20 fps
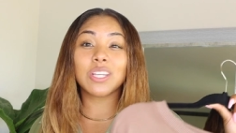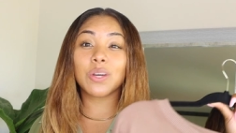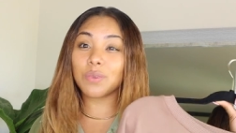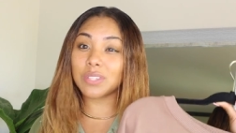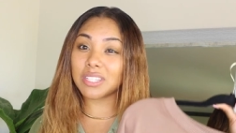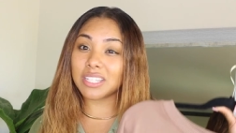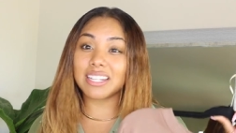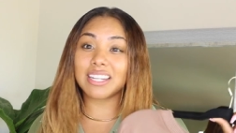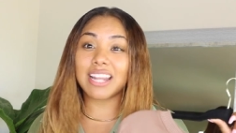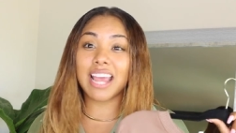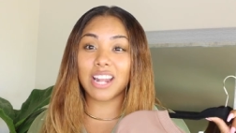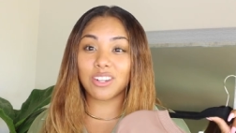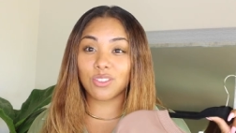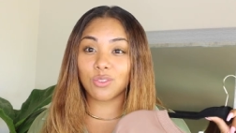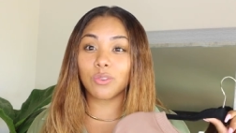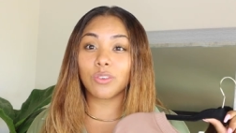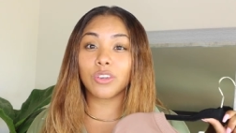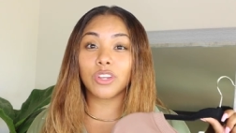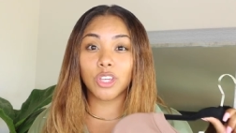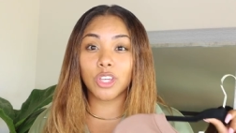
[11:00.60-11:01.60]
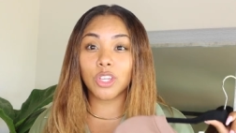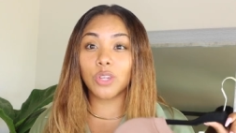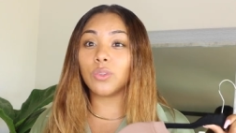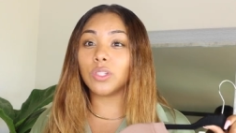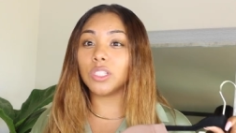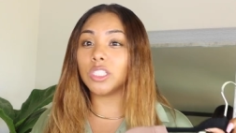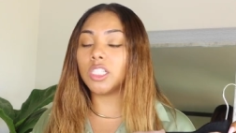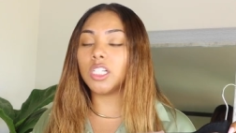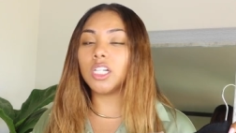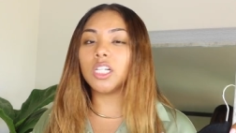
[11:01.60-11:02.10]
still was a natural,
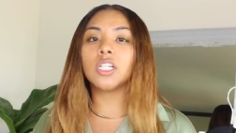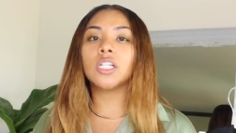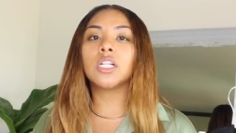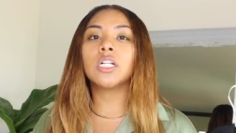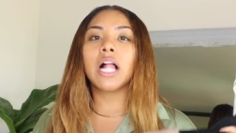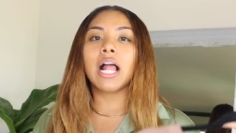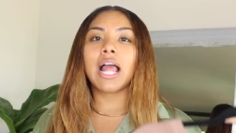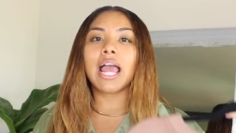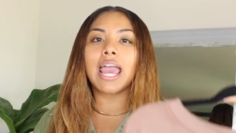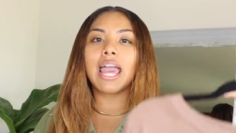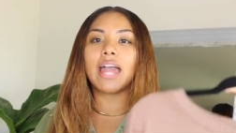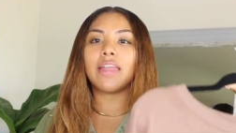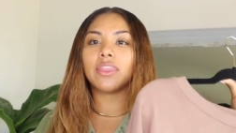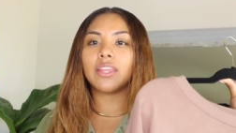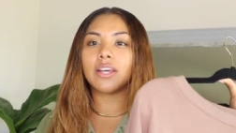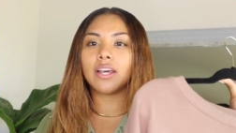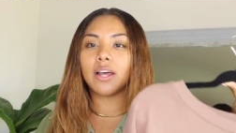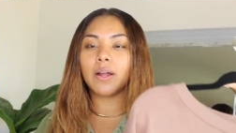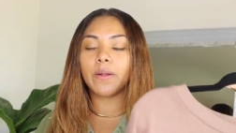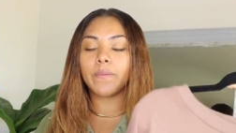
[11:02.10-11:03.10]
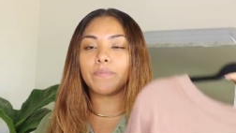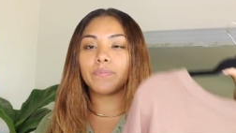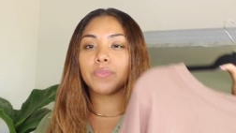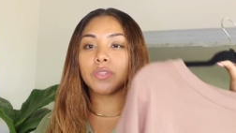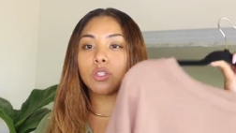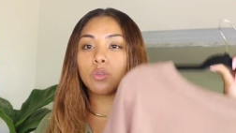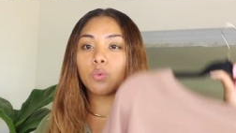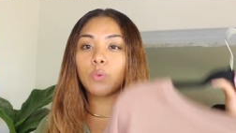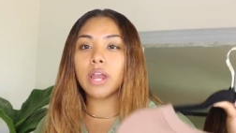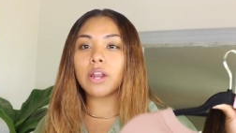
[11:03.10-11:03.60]
cute look. And the
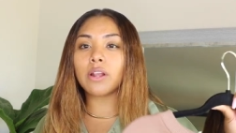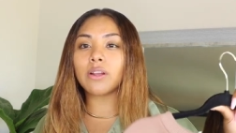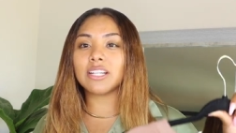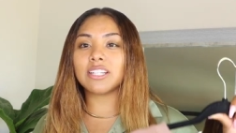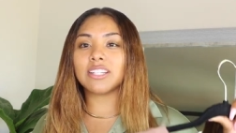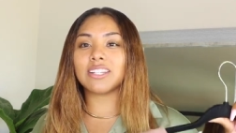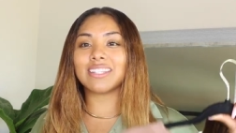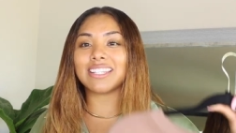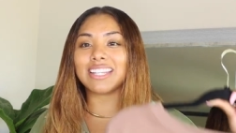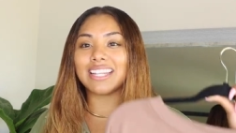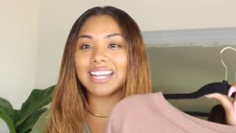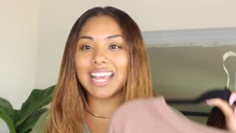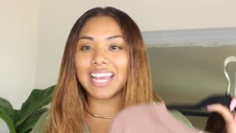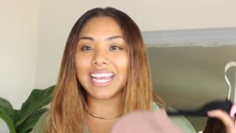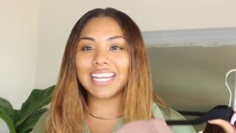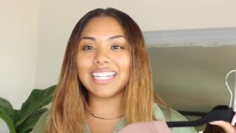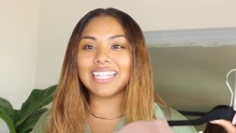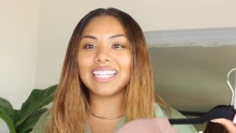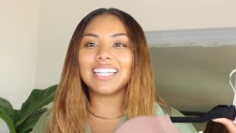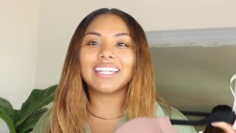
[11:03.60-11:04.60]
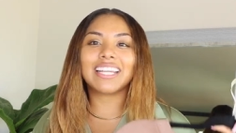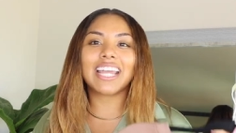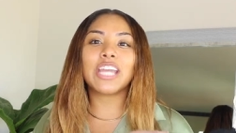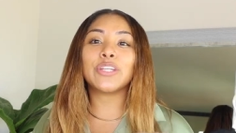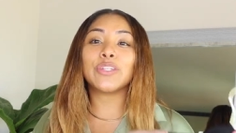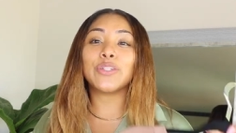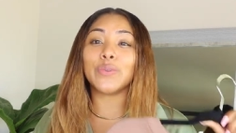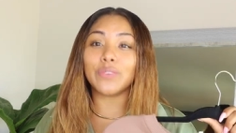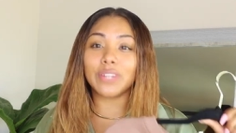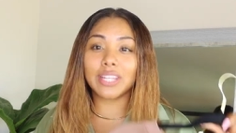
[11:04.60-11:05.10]
sweater is just in handy in
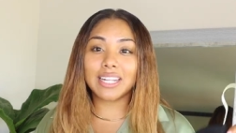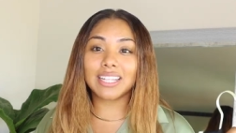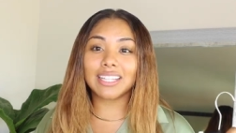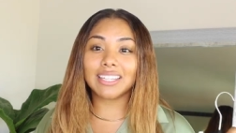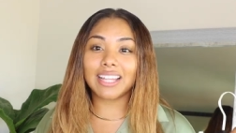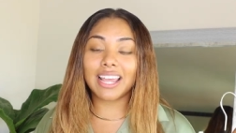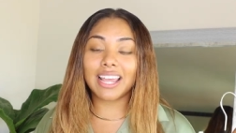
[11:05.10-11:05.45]
case you need it